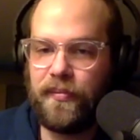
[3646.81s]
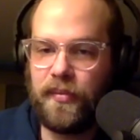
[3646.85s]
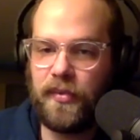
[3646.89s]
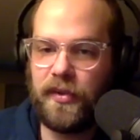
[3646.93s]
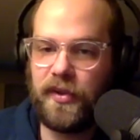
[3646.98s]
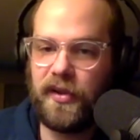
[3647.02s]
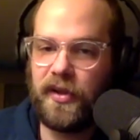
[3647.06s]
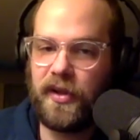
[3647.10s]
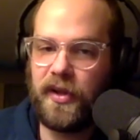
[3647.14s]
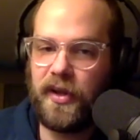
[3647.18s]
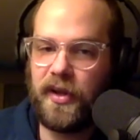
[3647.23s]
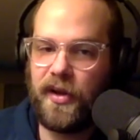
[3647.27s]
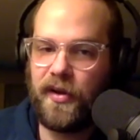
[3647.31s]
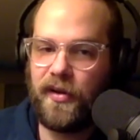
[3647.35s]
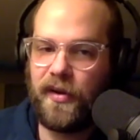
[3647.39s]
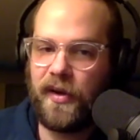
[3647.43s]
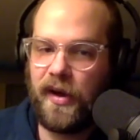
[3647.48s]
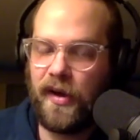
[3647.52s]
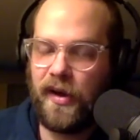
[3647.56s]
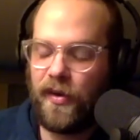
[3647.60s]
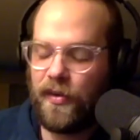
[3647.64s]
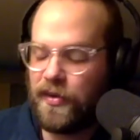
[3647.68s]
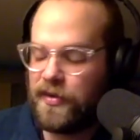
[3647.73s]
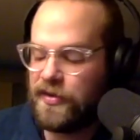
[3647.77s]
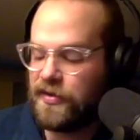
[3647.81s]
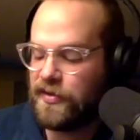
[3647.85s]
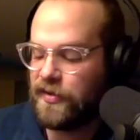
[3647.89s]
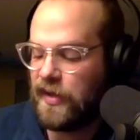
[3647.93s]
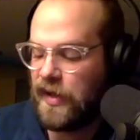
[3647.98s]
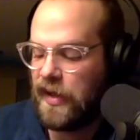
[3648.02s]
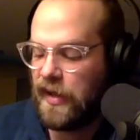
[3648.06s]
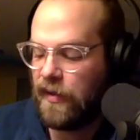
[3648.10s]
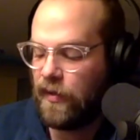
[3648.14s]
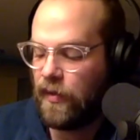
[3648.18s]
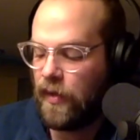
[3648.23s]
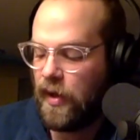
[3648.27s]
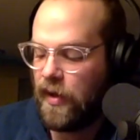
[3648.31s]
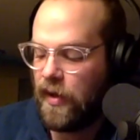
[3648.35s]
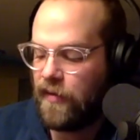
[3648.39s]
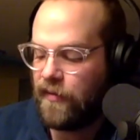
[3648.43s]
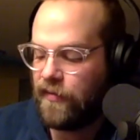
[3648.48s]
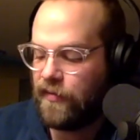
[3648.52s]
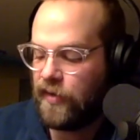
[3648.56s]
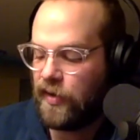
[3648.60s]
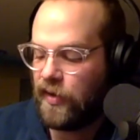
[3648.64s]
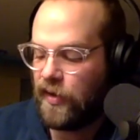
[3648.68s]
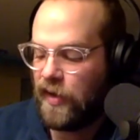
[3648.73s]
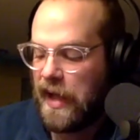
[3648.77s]
I love
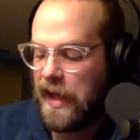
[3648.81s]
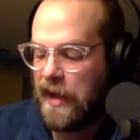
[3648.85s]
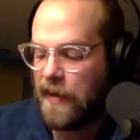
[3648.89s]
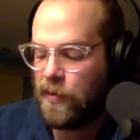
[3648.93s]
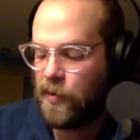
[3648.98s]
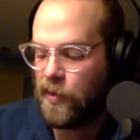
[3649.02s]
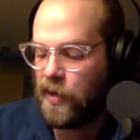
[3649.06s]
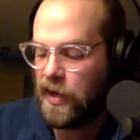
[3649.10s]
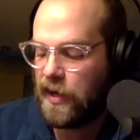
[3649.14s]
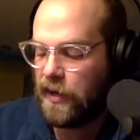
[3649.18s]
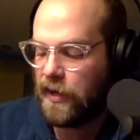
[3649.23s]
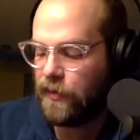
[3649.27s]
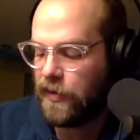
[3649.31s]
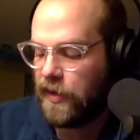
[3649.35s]
collaborating with